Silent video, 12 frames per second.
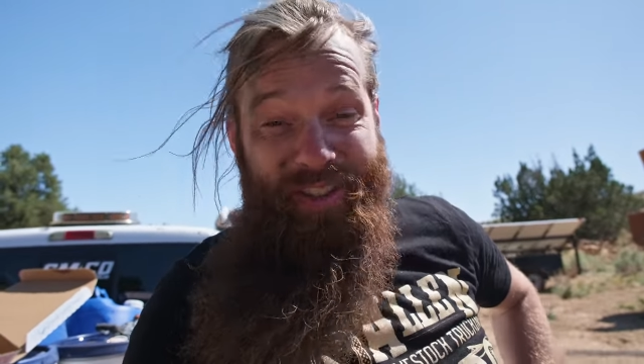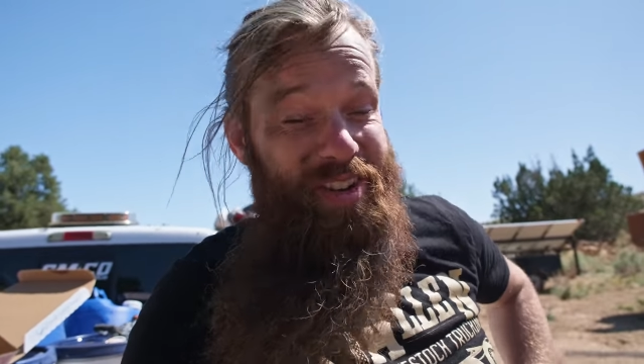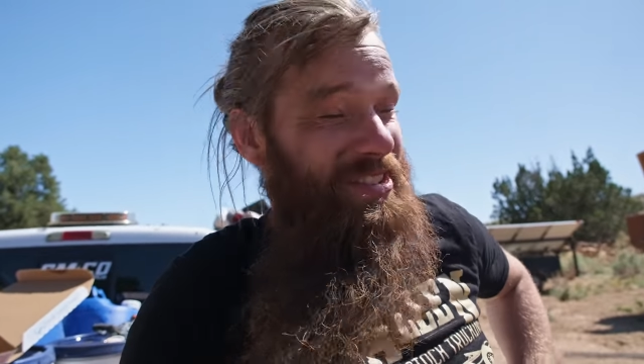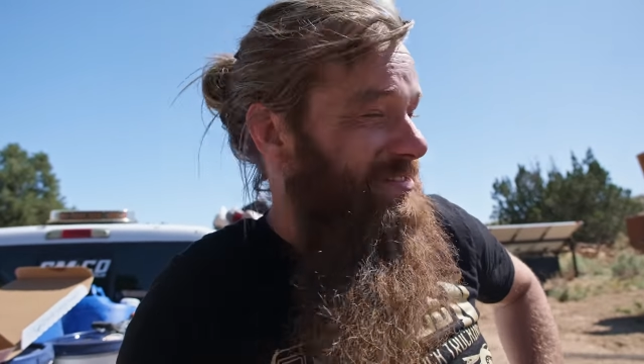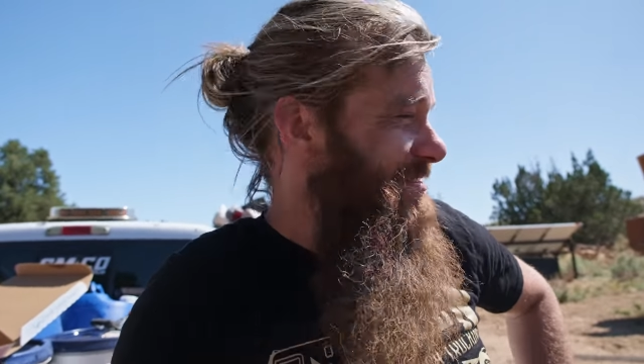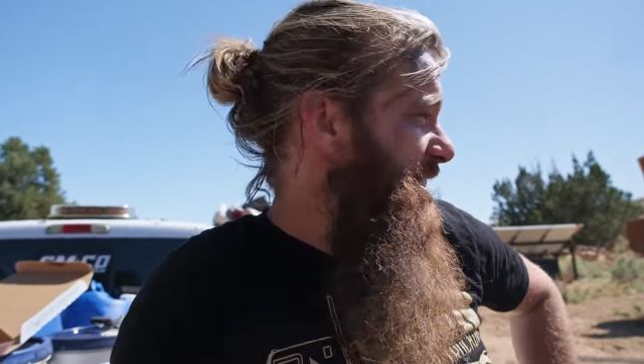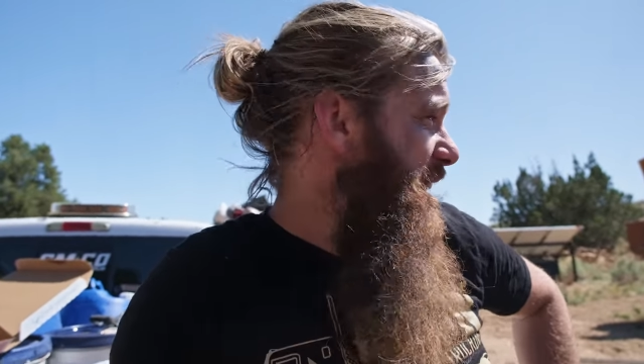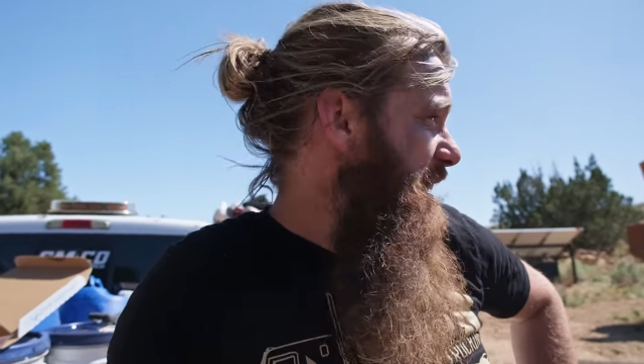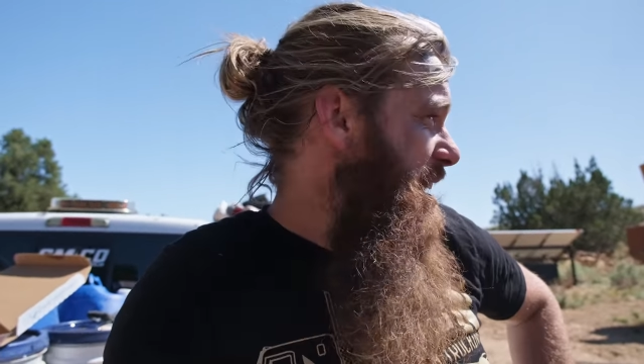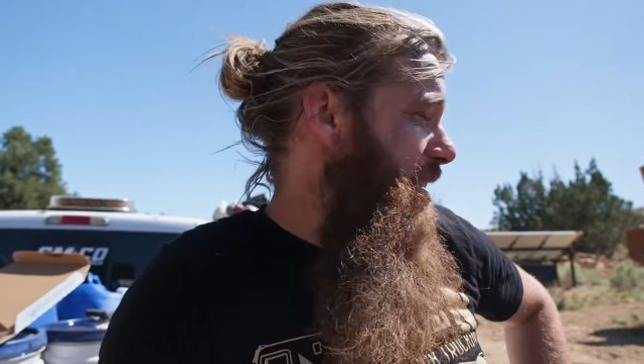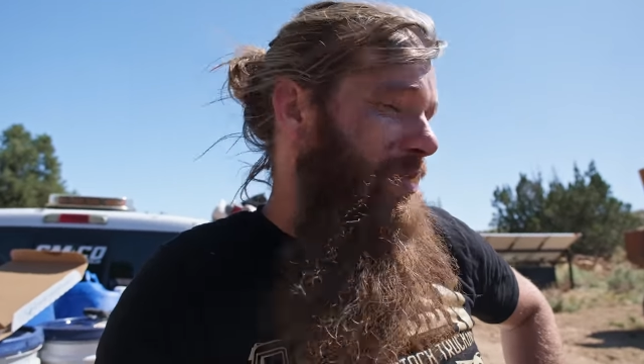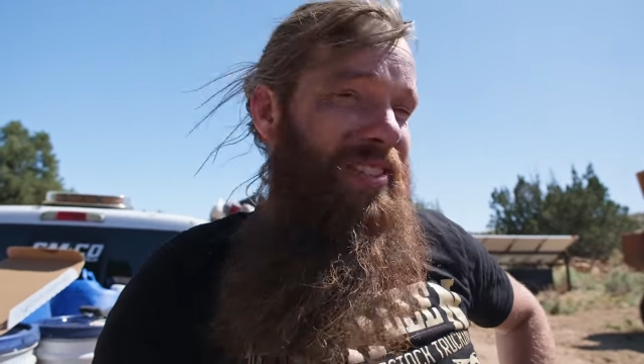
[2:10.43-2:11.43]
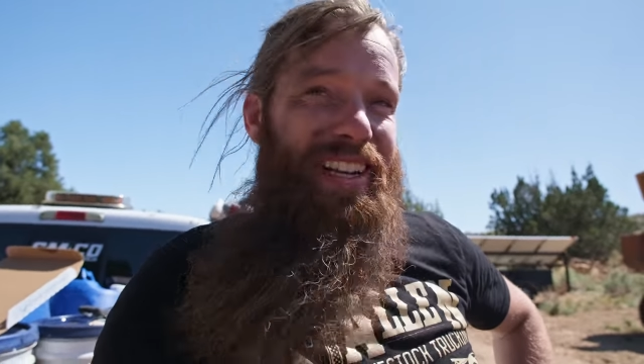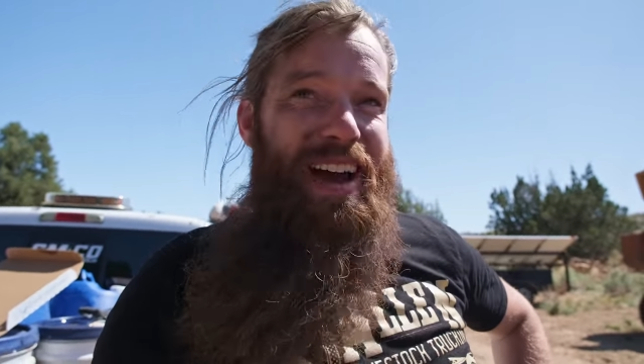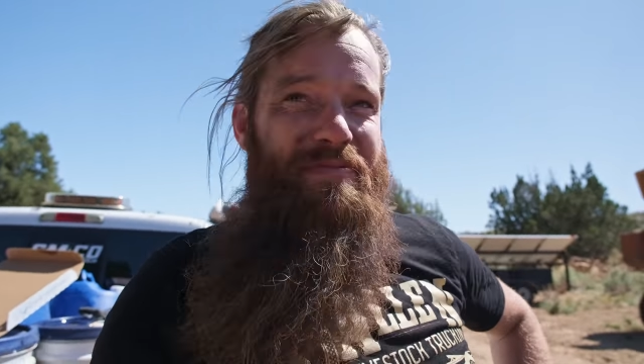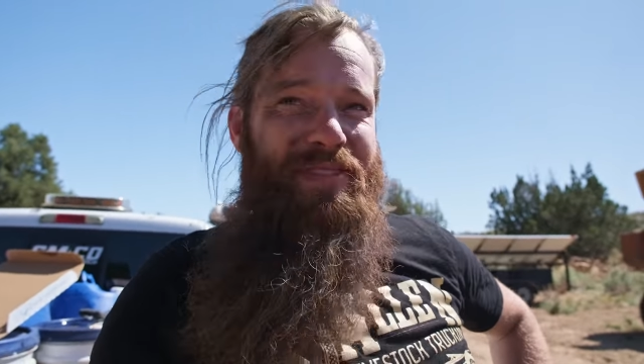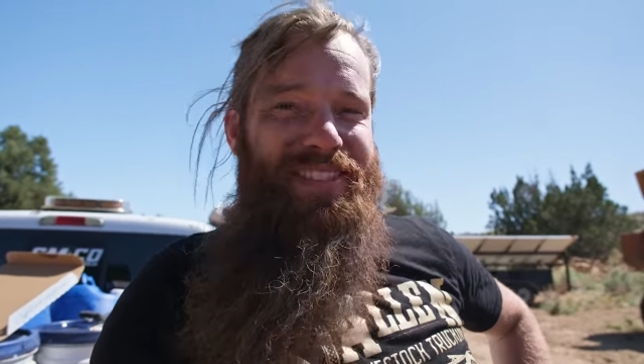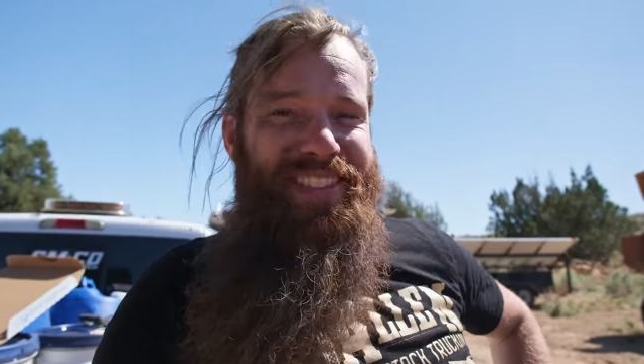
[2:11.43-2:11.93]
do always
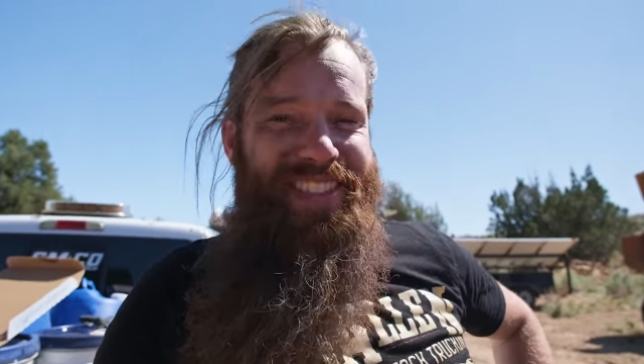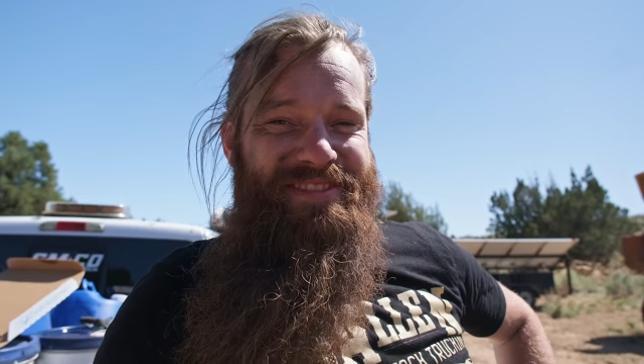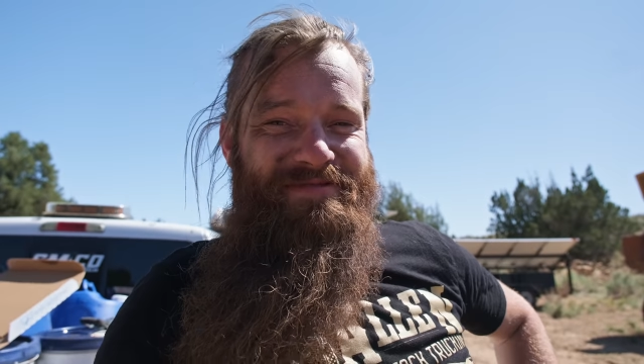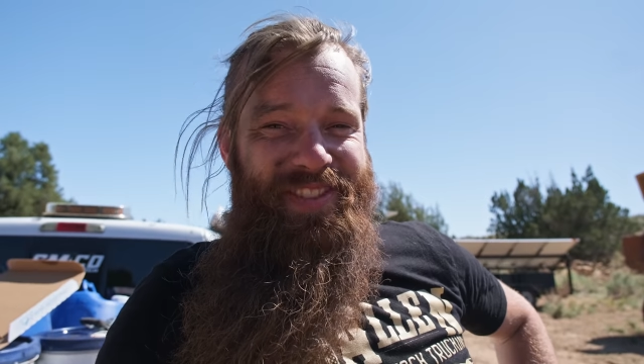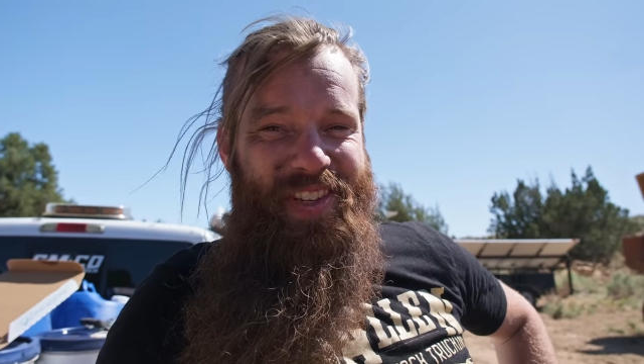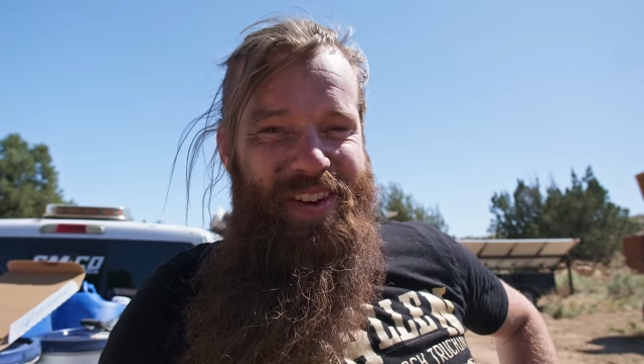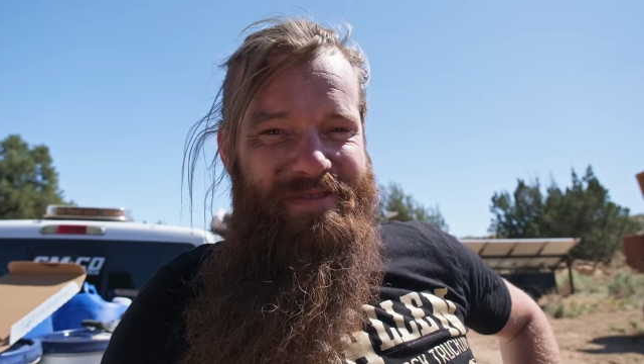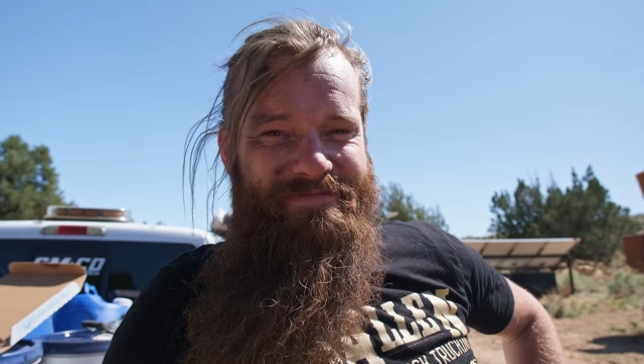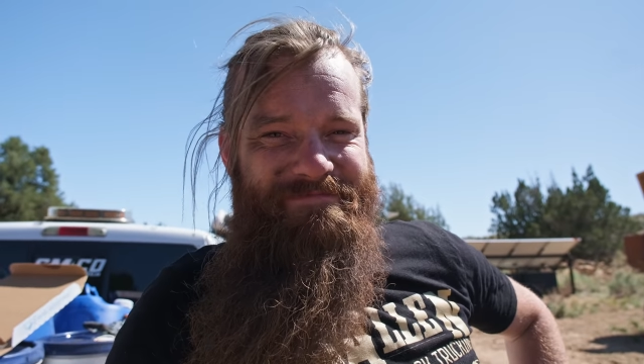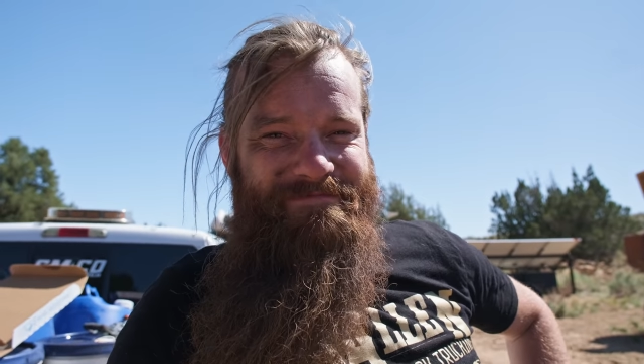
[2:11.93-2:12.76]
happens. So